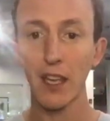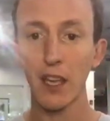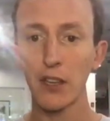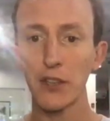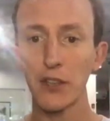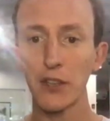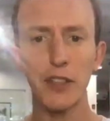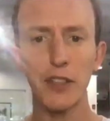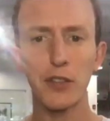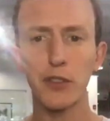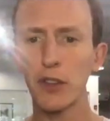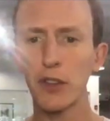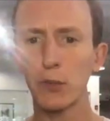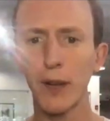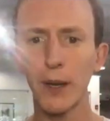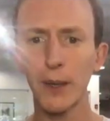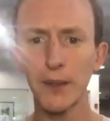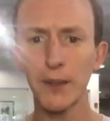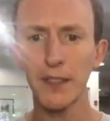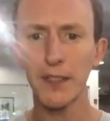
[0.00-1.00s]
You said your
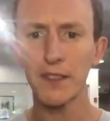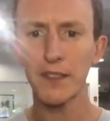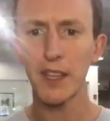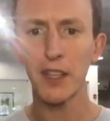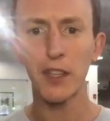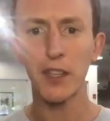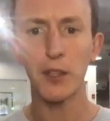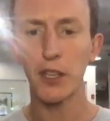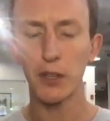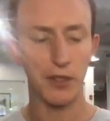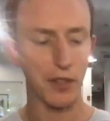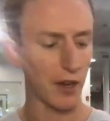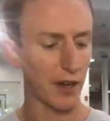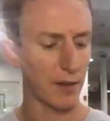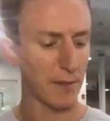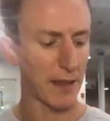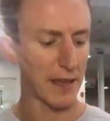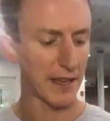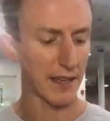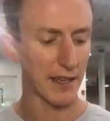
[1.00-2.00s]
relatives that you knew
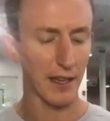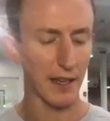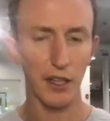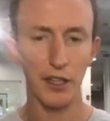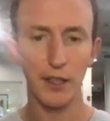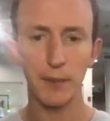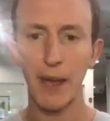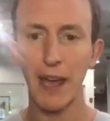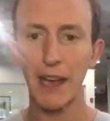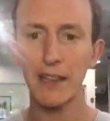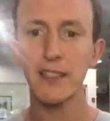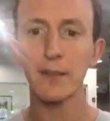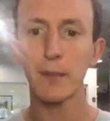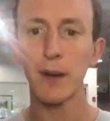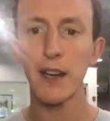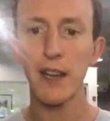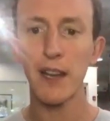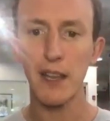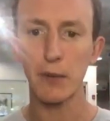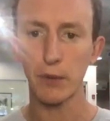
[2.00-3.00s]
started making good passive
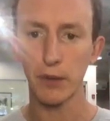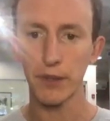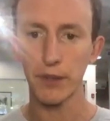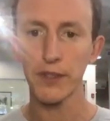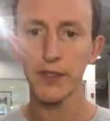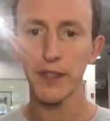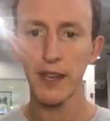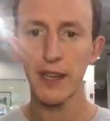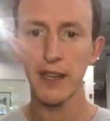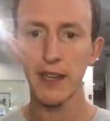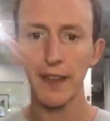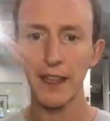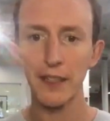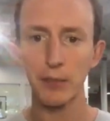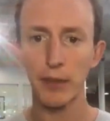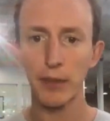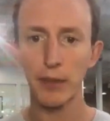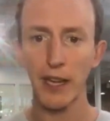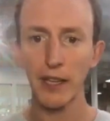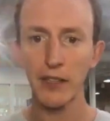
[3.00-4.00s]
money in real estate, and that's
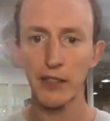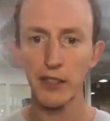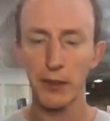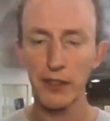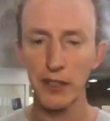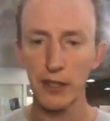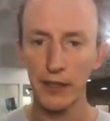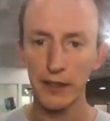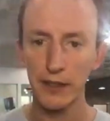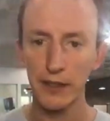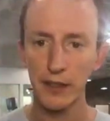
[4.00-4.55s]
what got you into it.